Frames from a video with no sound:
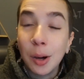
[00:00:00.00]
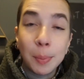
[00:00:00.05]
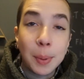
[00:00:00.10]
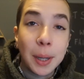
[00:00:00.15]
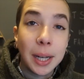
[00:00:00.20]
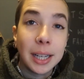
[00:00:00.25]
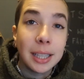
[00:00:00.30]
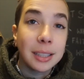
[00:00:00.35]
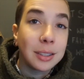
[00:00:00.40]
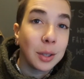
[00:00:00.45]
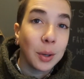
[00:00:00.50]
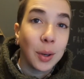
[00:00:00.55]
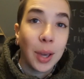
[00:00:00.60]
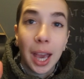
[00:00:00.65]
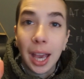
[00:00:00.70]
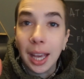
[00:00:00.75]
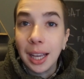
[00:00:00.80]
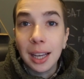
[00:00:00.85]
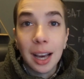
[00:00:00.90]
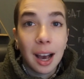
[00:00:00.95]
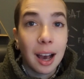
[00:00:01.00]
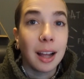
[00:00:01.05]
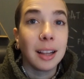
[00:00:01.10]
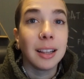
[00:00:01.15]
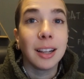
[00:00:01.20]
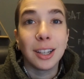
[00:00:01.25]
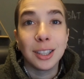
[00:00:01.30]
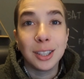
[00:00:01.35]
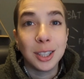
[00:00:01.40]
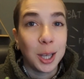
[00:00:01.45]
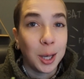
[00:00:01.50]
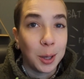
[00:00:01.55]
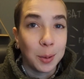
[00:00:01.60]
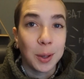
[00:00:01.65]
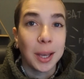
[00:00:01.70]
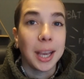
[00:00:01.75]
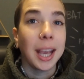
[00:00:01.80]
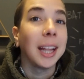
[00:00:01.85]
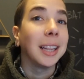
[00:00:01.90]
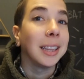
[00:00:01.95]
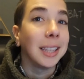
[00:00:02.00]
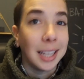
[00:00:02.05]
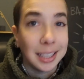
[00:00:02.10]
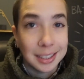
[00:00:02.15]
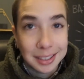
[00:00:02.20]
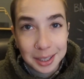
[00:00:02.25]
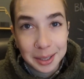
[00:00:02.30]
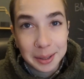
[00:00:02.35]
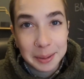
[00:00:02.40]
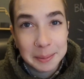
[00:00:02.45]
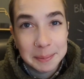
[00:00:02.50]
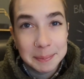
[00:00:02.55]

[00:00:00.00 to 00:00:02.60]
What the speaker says: but it's okay. I'll ask you again later.